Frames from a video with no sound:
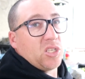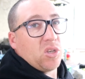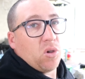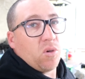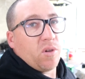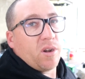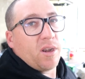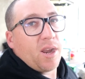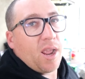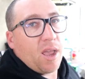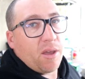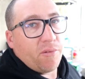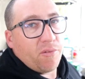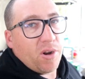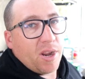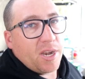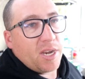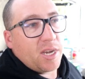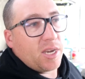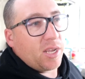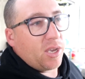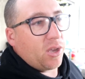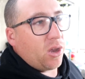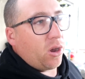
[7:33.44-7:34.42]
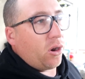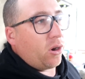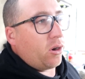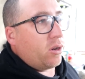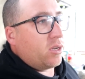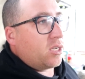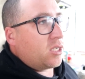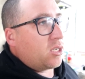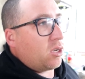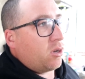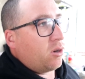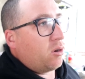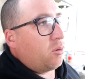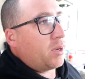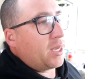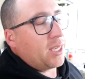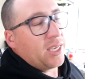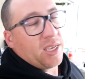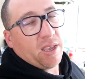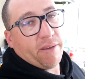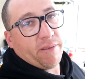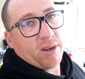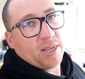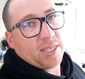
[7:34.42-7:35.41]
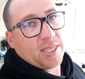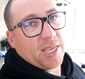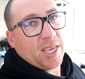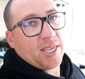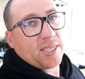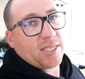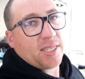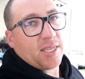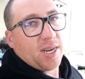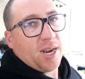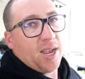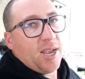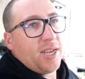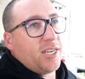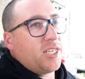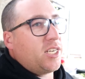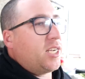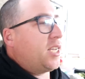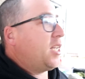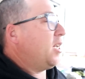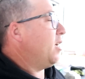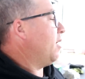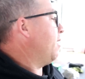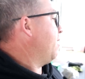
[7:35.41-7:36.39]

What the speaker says: sorted out, ready to go, so we can give it a test at Archie.